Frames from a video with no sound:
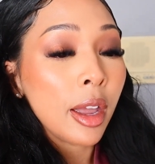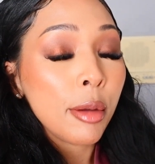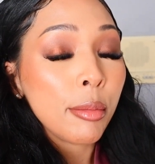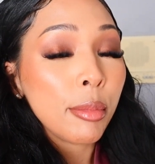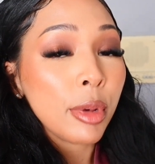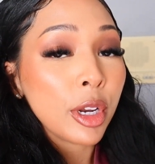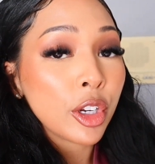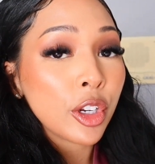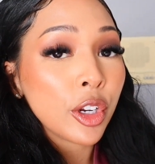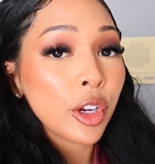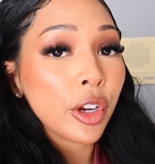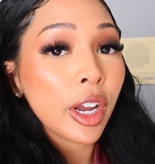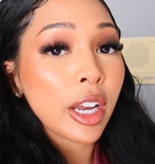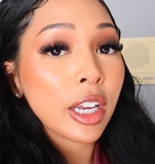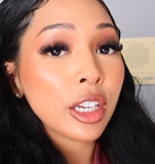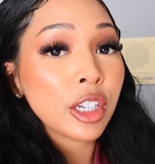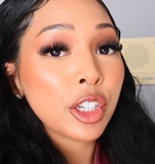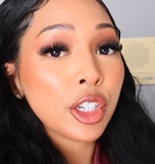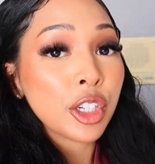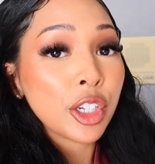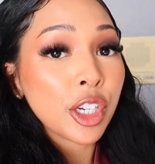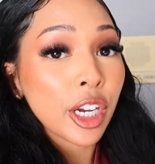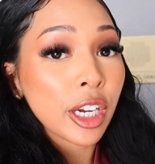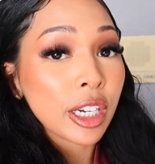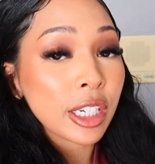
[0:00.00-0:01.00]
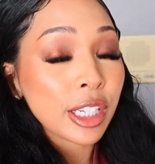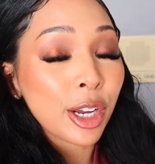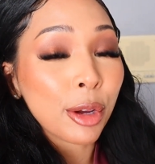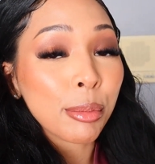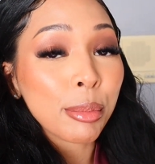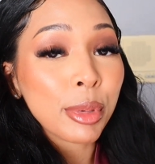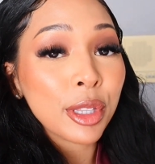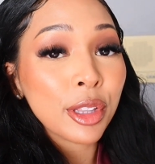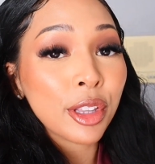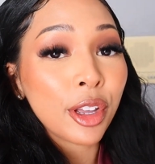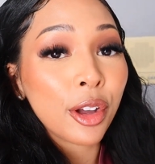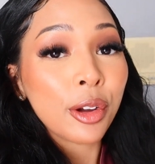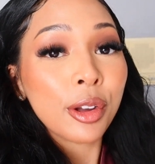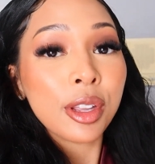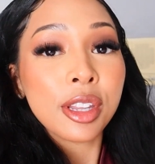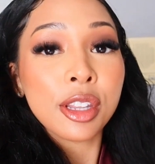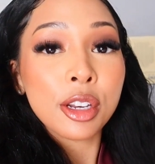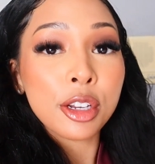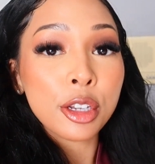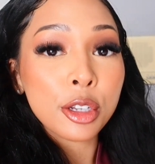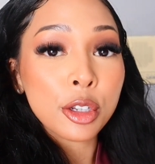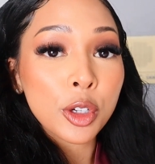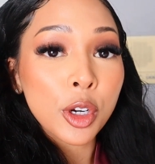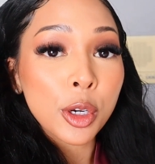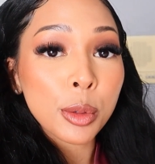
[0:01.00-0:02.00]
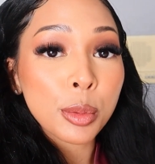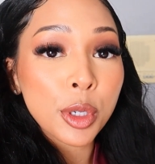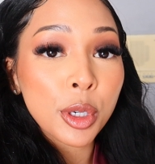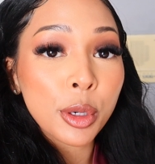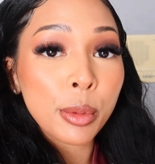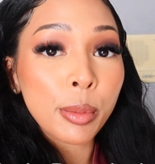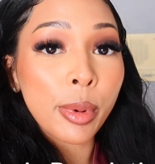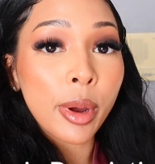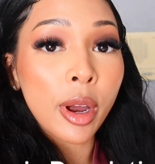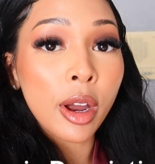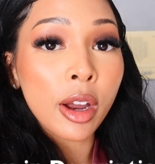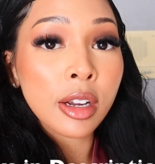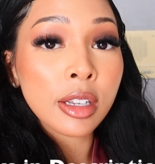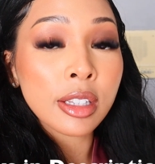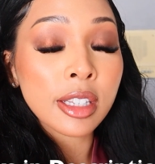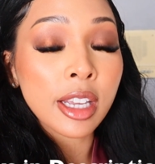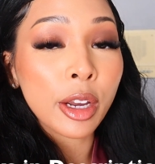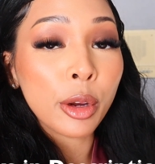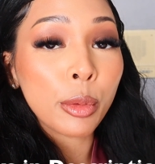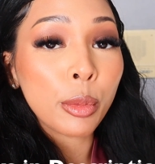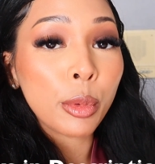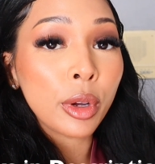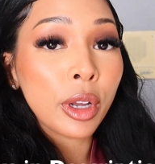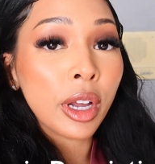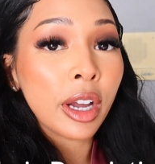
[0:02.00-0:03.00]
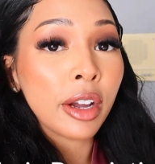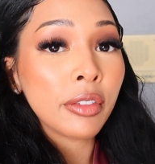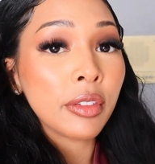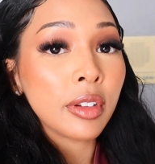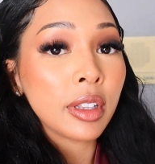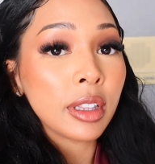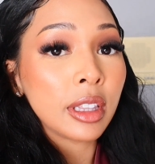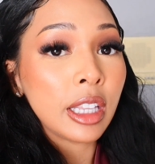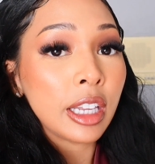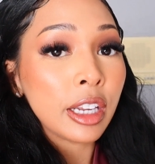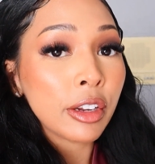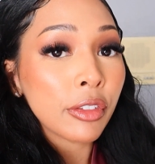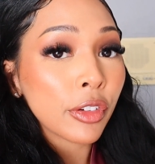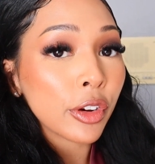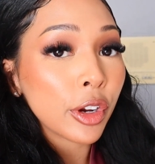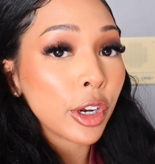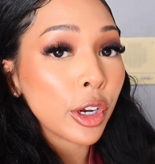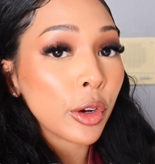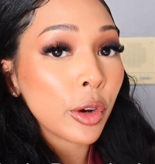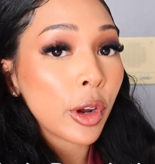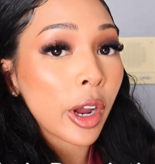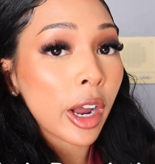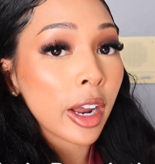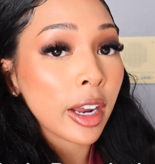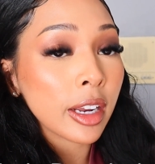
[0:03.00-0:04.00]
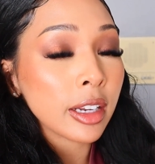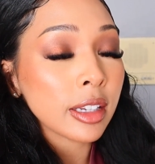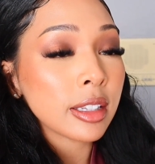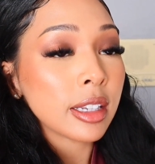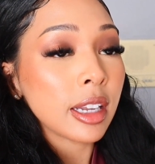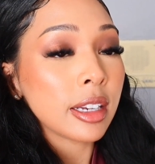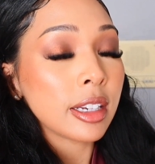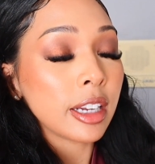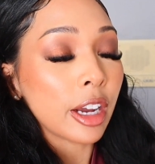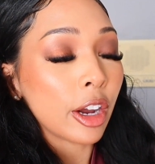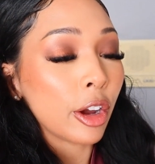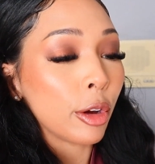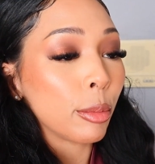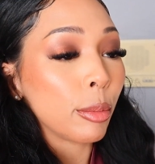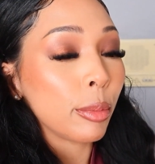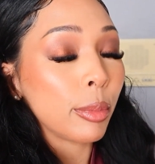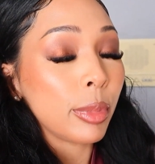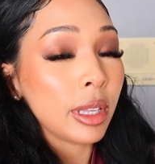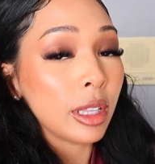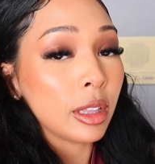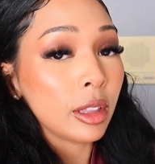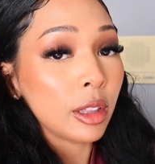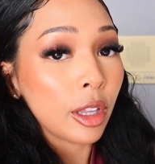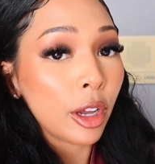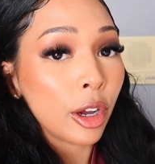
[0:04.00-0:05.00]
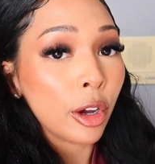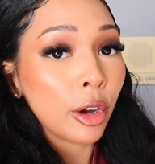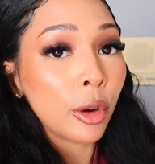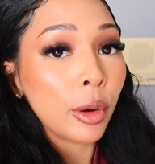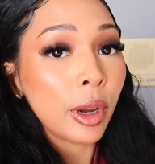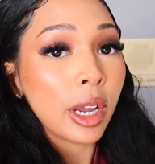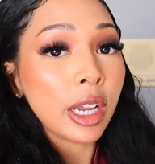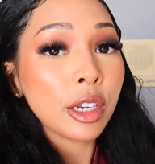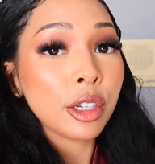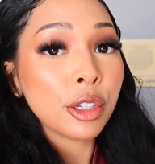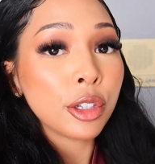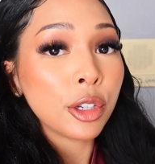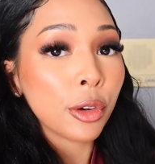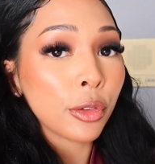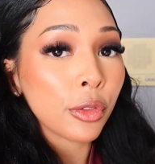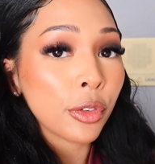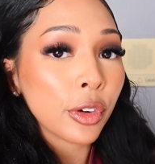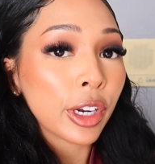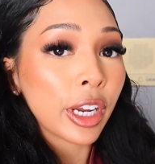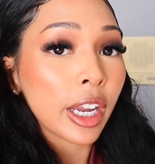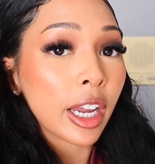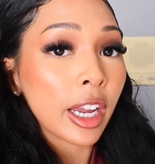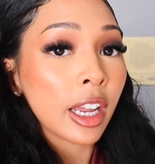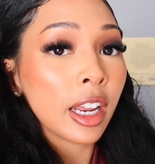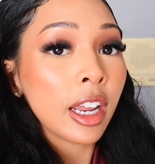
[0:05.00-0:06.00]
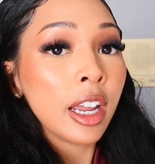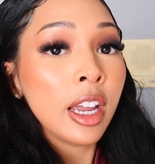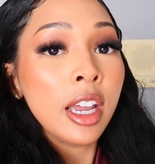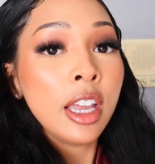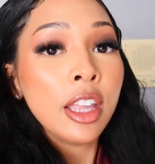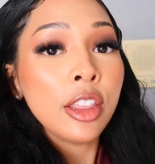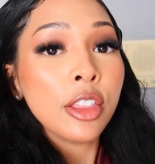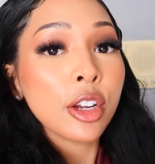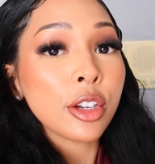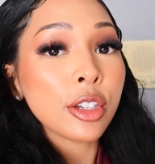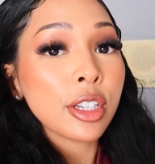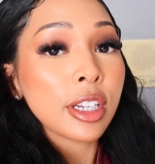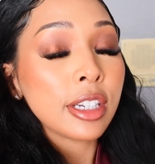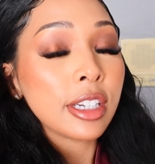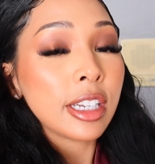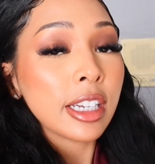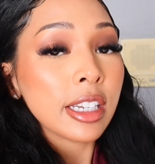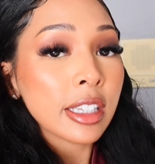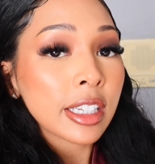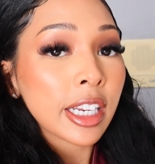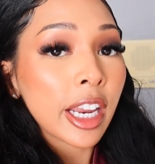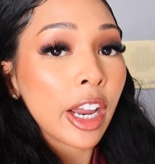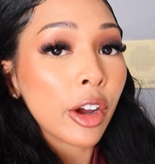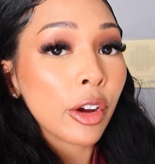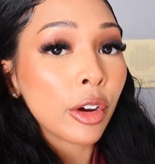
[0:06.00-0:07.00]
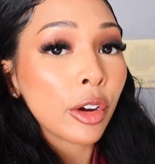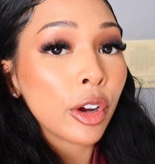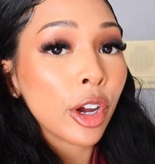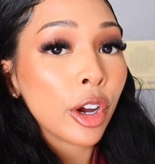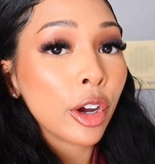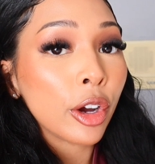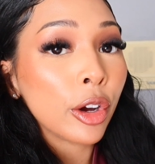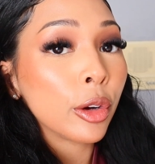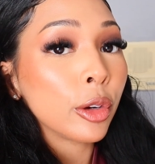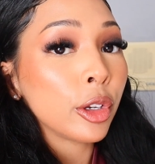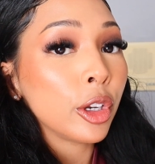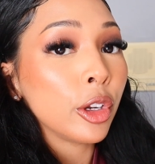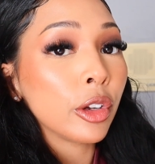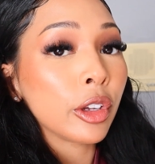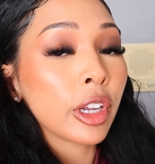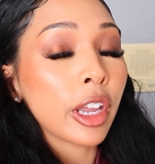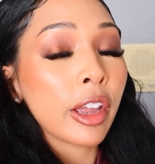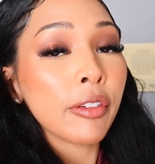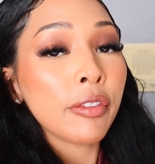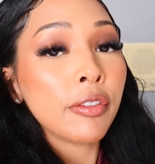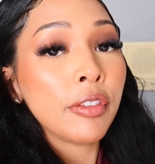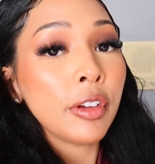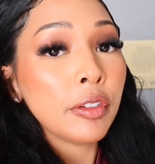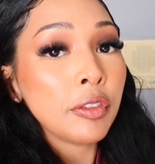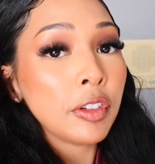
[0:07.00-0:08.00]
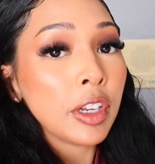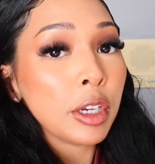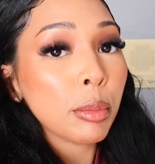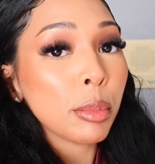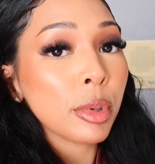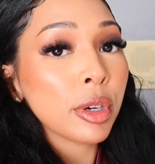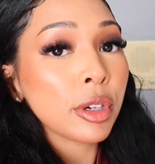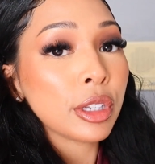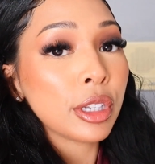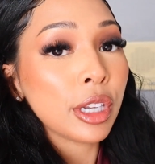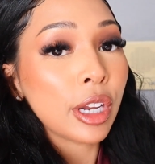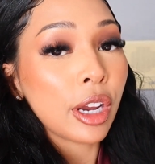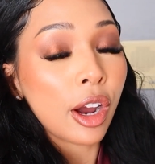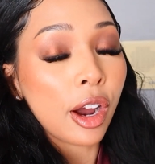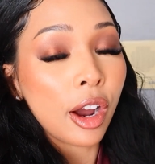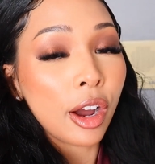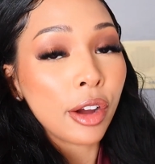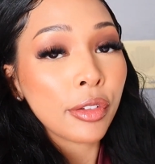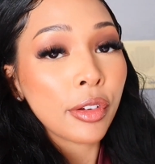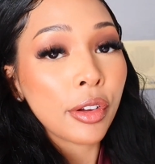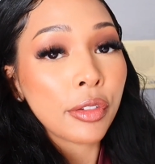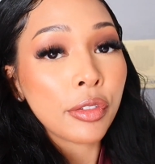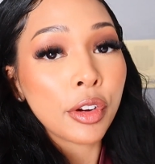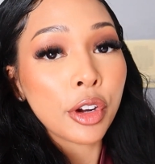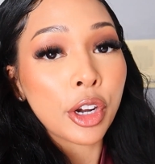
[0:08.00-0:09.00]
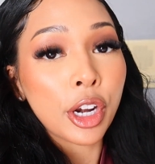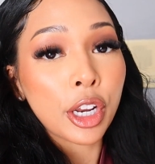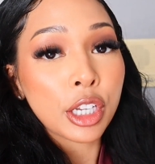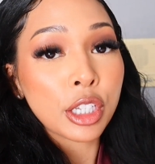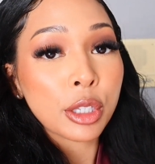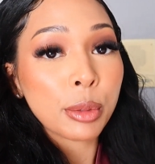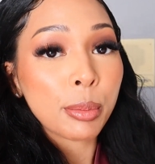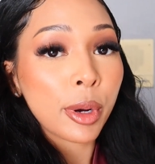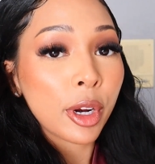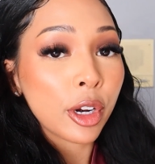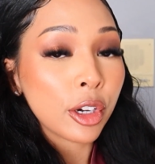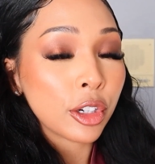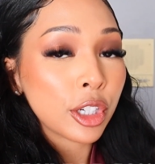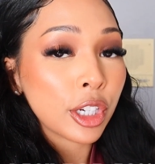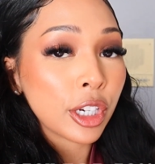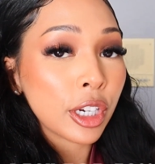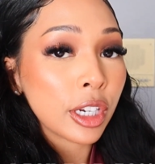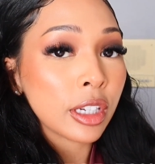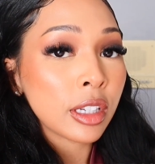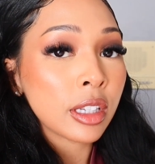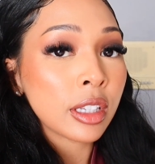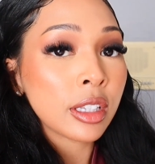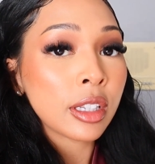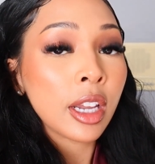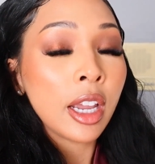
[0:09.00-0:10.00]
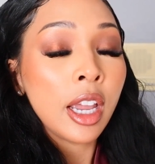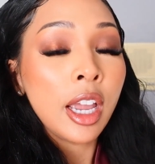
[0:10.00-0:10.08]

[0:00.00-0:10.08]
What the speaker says: make sure you guys check down below in the description box. I will have a link for you guys down below, and don't forget there's a discount code. You'll get 50% off of your next purchase